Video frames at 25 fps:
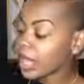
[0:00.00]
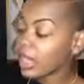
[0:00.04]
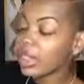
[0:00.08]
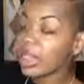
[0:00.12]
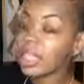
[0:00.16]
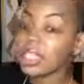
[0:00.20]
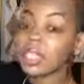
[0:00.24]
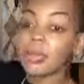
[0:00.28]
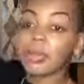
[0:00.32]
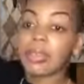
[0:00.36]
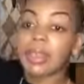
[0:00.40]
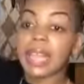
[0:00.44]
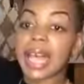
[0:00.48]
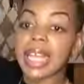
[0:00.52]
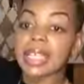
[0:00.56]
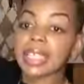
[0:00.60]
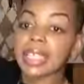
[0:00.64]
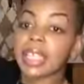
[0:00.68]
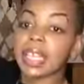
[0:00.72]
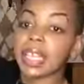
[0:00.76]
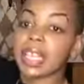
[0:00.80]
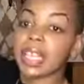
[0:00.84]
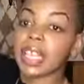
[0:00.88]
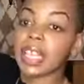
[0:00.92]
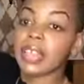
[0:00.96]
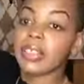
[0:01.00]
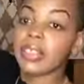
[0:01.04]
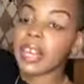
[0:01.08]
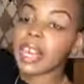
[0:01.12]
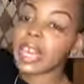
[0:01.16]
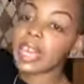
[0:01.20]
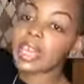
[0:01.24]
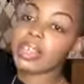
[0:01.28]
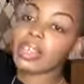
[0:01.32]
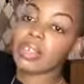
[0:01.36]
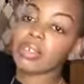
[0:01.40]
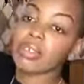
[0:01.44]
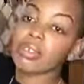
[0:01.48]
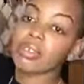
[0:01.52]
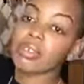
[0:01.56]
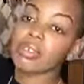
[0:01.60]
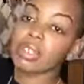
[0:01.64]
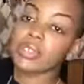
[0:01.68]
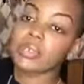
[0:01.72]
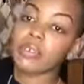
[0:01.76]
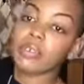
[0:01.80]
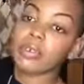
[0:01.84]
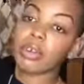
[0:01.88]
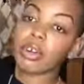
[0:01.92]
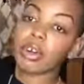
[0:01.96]
this plastic here that I
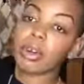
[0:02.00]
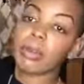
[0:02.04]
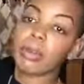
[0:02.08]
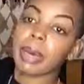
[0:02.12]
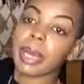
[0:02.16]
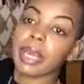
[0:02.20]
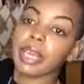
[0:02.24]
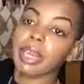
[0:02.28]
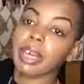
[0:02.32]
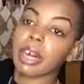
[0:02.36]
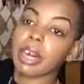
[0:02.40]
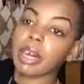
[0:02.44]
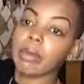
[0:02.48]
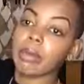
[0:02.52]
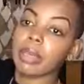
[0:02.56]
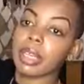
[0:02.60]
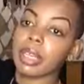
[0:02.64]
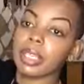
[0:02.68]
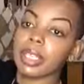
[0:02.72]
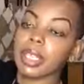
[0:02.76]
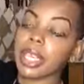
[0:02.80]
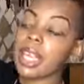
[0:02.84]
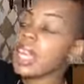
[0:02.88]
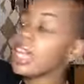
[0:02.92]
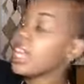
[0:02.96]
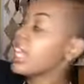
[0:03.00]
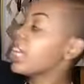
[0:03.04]
use for my garments,